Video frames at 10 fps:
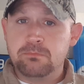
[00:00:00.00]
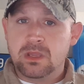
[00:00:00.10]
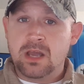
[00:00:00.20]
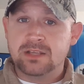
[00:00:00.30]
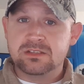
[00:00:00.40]

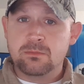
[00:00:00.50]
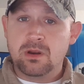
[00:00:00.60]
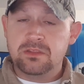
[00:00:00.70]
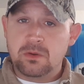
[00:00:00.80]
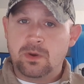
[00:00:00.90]
big
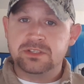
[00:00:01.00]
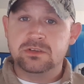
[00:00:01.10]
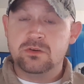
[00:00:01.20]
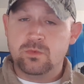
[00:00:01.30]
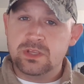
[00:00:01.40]
customer that wants to
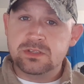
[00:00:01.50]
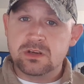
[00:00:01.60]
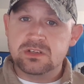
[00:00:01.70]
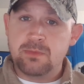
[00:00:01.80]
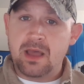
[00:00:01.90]
do
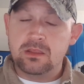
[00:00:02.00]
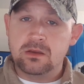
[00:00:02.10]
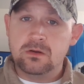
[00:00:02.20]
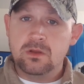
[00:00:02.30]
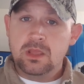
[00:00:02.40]
research about
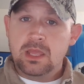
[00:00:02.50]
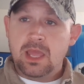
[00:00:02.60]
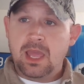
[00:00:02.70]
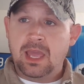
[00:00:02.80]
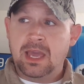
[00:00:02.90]
you,
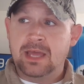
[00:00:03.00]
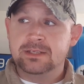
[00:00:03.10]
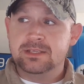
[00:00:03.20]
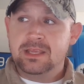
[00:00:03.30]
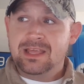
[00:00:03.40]

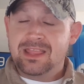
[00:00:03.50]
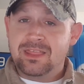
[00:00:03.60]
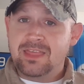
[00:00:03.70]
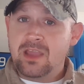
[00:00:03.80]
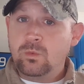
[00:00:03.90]
and
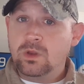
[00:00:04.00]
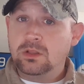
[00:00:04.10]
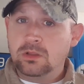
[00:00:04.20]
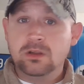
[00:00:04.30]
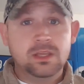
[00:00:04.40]
they
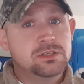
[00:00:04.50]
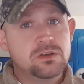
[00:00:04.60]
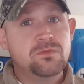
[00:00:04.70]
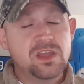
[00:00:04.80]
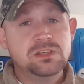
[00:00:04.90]
will look at
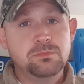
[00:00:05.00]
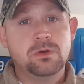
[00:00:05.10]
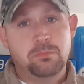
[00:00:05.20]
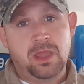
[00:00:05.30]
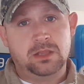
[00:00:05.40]
your
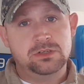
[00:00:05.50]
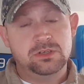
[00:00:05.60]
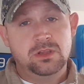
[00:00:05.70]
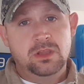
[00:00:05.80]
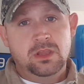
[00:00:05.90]
Facebook
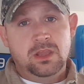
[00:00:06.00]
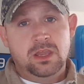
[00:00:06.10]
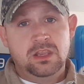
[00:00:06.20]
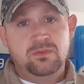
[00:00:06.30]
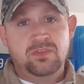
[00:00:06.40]
page.
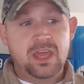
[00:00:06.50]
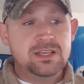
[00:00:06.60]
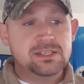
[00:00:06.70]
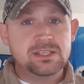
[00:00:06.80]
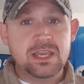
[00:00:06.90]
And if
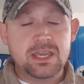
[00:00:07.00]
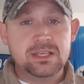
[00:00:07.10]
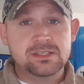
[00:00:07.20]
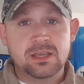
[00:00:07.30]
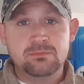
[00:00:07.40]
they
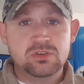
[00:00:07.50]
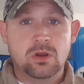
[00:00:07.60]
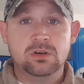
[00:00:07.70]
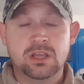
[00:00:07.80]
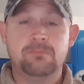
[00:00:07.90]
see some
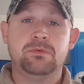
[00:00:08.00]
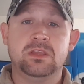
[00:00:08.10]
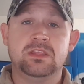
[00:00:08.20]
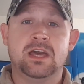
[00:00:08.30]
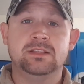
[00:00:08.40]
drone
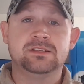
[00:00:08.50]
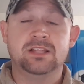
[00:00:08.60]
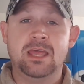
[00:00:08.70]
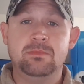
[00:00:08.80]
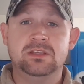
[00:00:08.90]
company that is
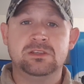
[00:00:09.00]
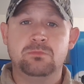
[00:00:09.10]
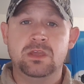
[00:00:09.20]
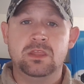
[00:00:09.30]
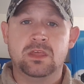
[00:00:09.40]
claiming to
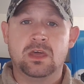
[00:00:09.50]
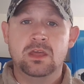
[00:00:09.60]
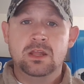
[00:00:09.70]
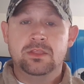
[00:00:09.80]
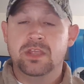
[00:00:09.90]
be the
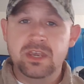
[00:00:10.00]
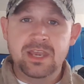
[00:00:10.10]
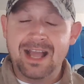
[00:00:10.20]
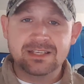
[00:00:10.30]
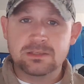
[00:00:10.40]

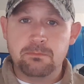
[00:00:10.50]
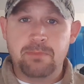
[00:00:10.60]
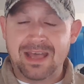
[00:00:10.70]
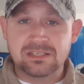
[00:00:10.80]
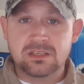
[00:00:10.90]
next
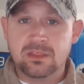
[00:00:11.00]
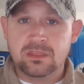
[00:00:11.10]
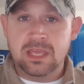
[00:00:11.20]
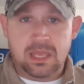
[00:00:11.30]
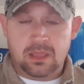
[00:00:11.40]
best
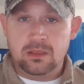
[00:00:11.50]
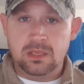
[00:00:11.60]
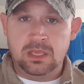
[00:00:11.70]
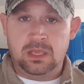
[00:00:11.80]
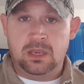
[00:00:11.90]
thing
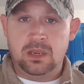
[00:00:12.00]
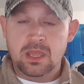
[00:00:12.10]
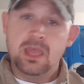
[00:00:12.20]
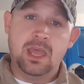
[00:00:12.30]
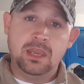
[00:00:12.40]

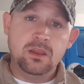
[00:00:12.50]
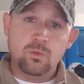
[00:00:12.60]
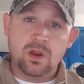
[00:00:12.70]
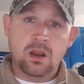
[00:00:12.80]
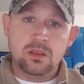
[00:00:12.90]
in
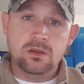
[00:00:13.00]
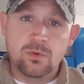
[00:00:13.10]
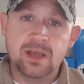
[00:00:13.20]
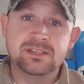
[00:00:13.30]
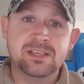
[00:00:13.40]
anywhere
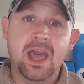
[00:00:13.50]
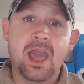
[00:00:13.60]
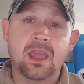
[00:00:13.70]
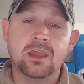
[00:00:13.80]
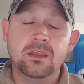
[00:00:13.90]

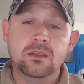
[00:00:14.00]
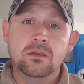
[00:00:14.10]
USA,